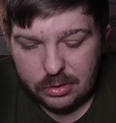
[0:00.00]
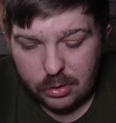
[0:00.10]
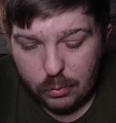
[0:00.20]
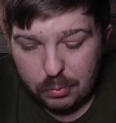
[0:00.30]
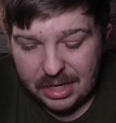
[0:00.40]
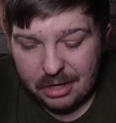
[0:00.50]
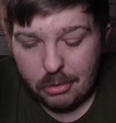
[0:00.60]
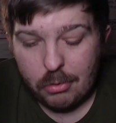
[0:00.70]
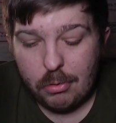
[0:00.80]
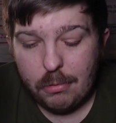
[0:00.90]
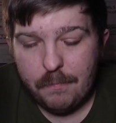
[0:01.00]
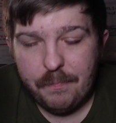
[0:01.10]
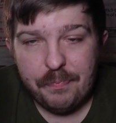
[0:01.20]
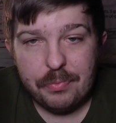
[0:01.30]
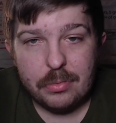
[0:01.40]
to where
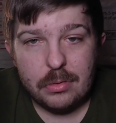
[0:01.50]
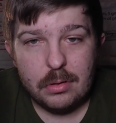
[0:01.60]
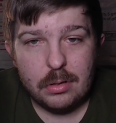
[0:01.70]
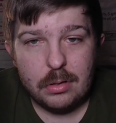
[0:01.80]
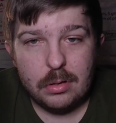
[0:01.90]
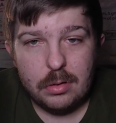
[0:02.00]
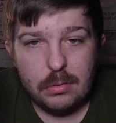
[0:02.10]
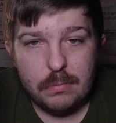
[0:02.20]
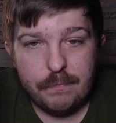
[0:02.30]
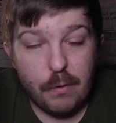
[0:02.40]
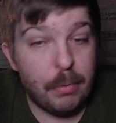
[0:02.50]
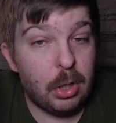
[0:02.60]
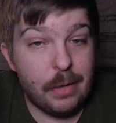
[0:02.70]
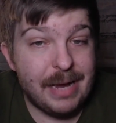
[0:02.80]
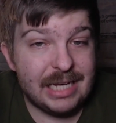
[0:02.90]

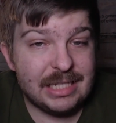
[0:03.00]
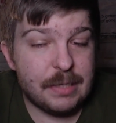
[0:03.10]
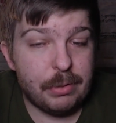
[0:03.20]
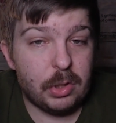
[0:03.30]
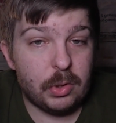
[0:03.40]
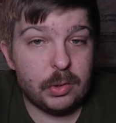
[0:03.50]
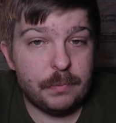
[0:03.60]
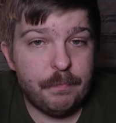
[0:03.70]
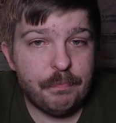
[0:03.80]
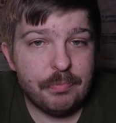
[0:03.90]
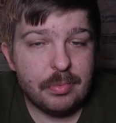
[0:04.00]
football and basketball